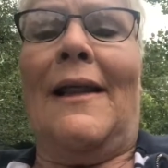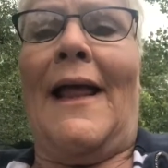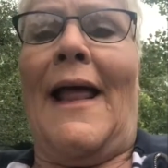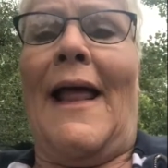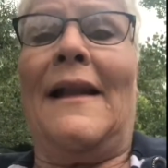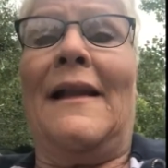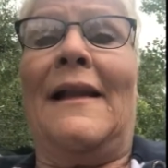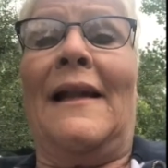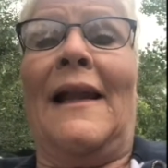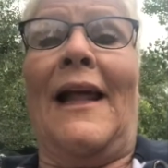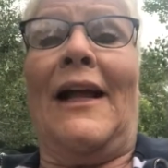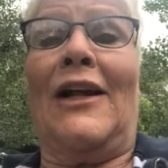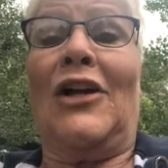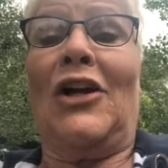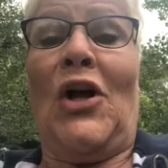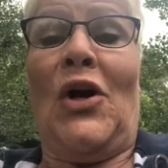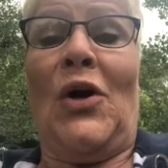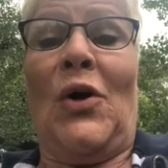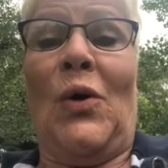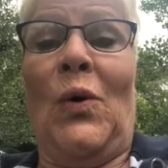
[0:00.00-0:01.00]
and let
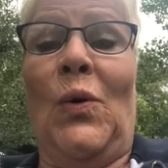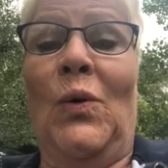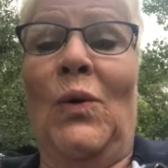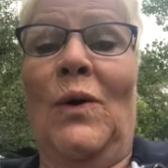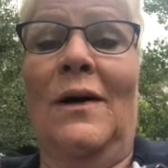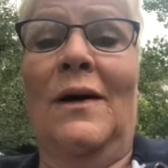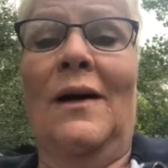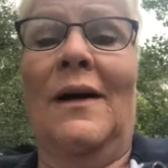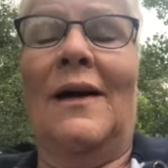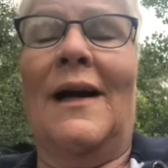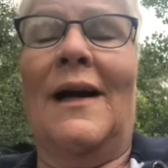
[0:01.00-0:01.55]
go